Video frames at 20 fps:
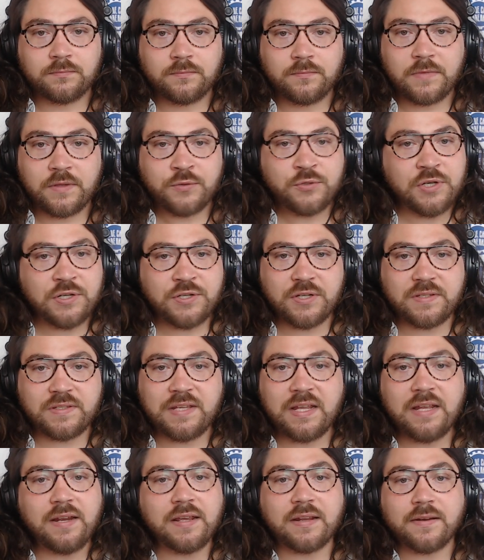She just
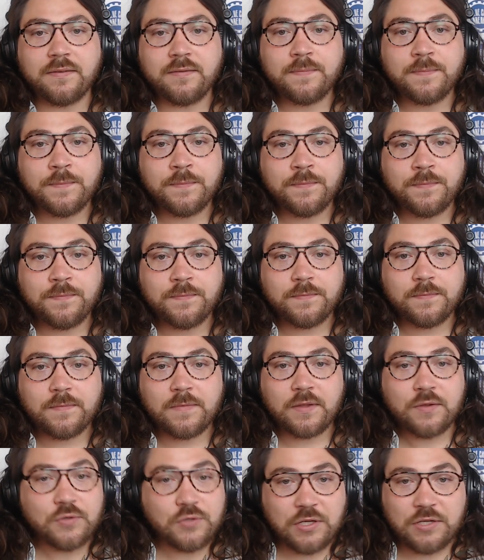did it.
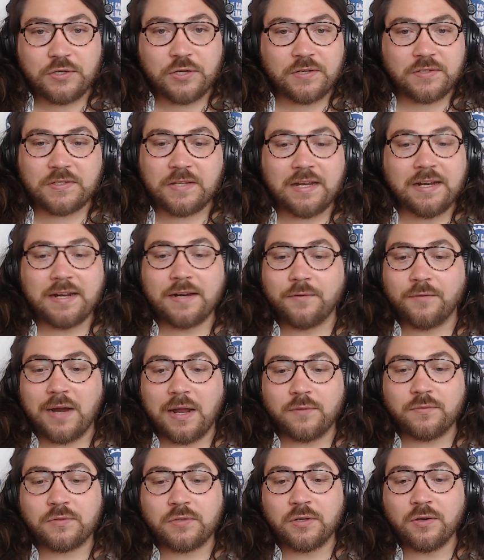She just did it in
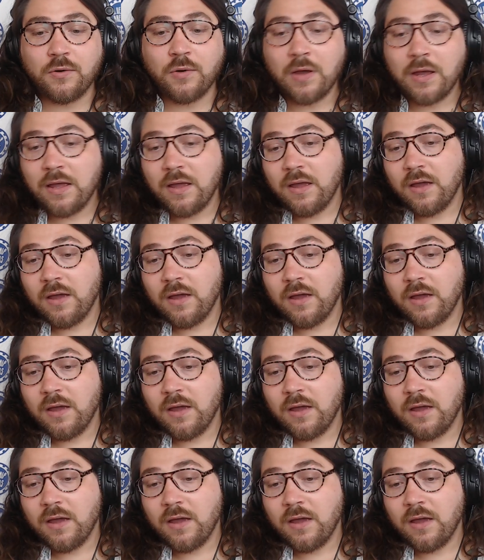round two.